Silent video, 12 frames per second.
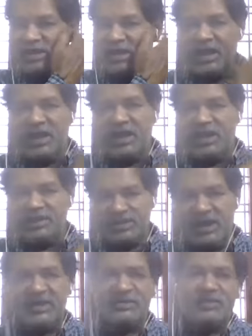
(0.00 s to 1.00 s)
less,
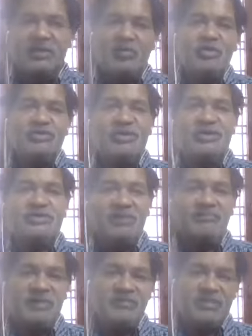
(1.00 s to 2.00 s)
less amounts, and
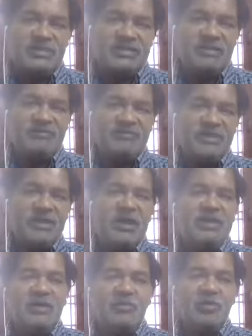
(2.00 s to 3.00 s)
some people, they'll pay
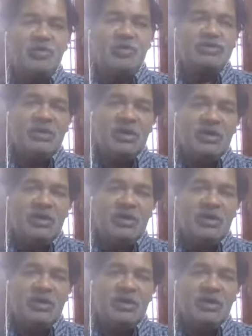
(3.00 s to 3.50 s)
high amounts.